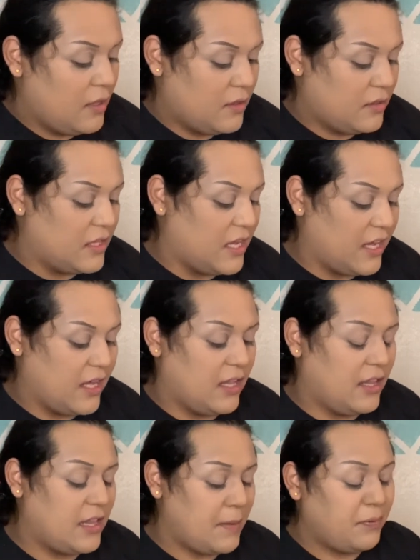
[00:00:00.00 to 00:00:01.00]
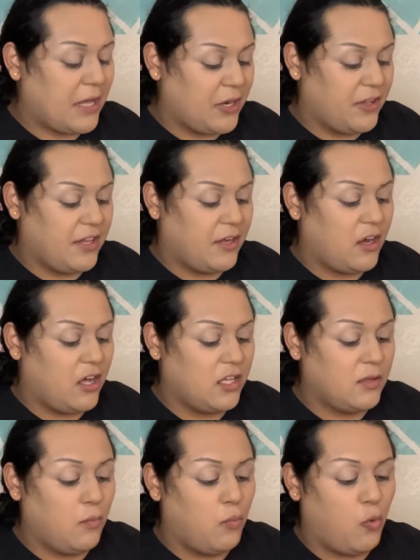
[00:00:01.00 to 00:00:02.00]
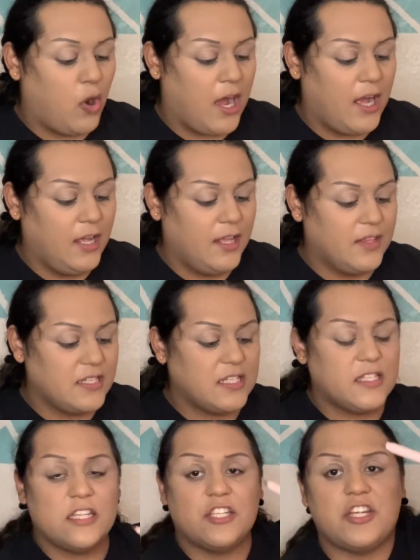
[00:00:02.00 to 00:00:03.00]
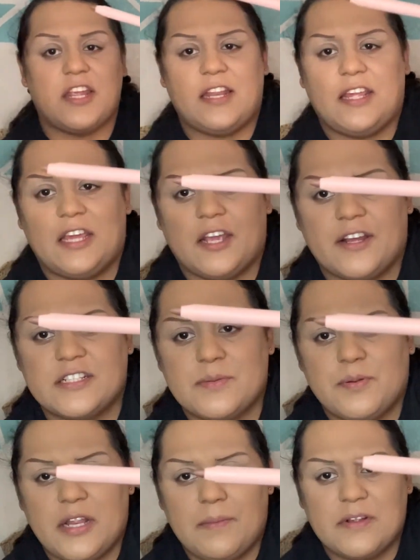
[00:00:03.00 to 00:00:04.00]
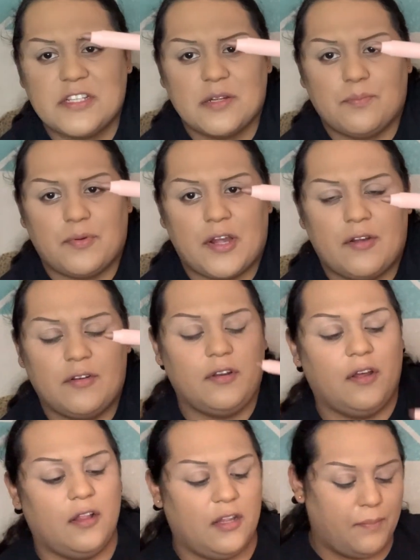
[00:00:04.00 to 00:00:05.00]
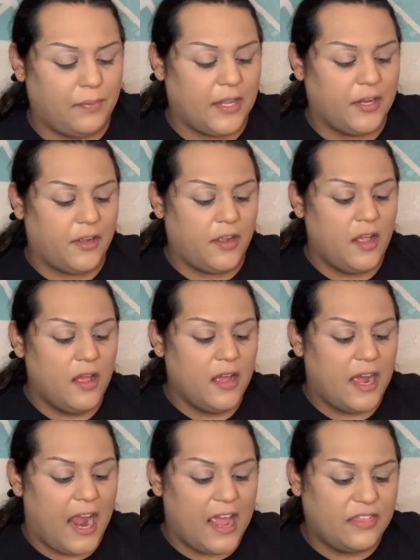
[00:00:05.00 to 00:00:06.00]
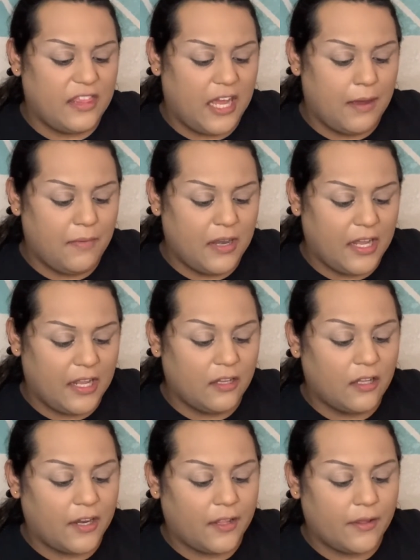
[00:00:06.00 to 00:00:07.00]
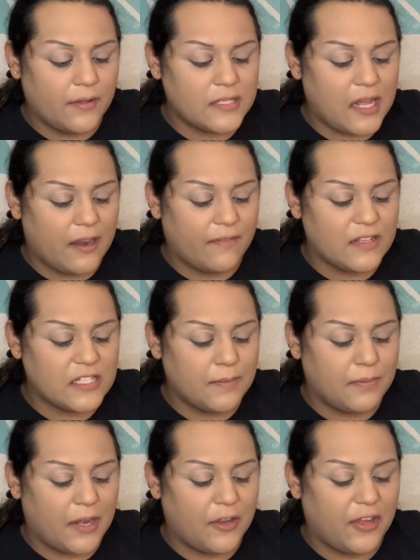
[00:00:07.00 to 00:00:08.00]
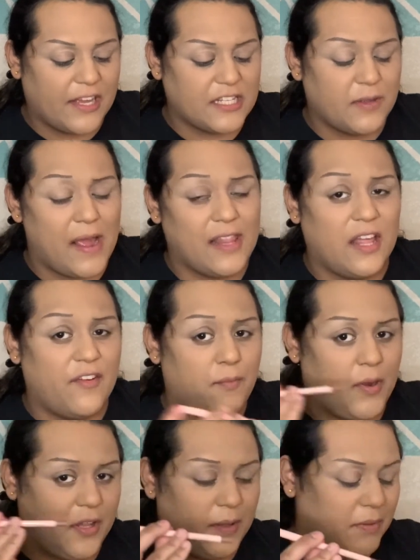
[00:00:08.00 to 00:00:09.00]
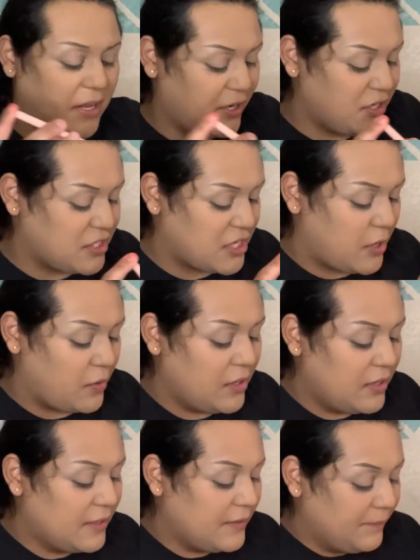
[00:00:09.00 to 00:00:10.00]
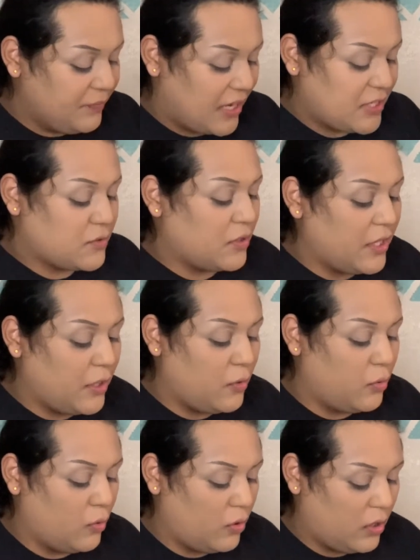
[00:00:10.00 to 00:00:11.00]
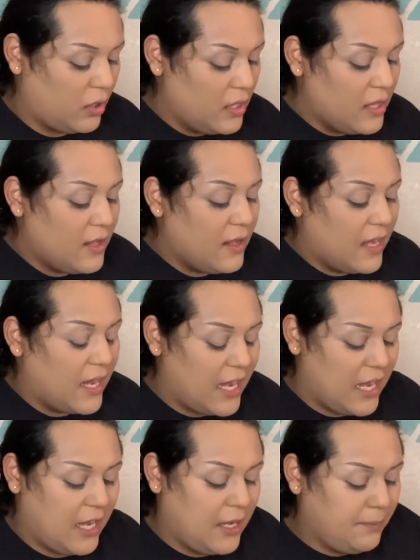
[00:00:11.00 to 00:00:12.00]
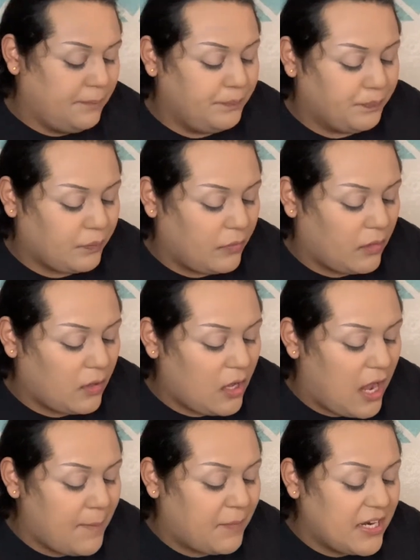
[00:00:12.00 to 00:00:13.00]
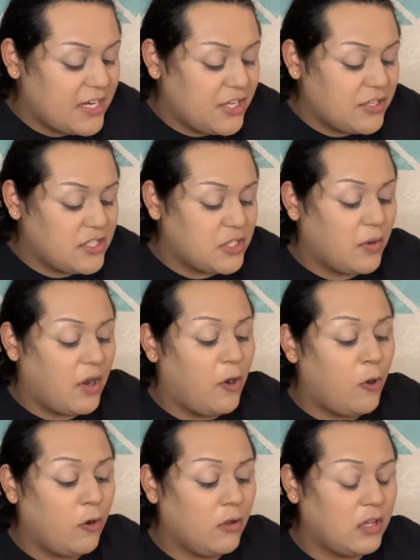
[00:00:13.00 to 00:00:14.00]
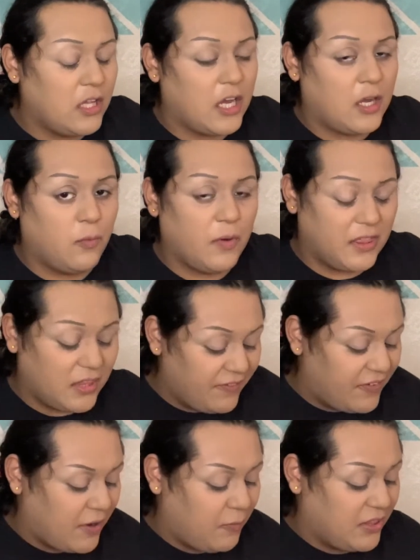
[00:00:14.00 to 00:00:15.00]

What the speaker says: the lip liner called Moi, and this is the shade here. It's pretty much a brown lip liner. I think I'm gonna get a lot of use out of this lip liner. You guys know I love brown lip liners, so that's really cool. I'm gonna do a whole look with the I'm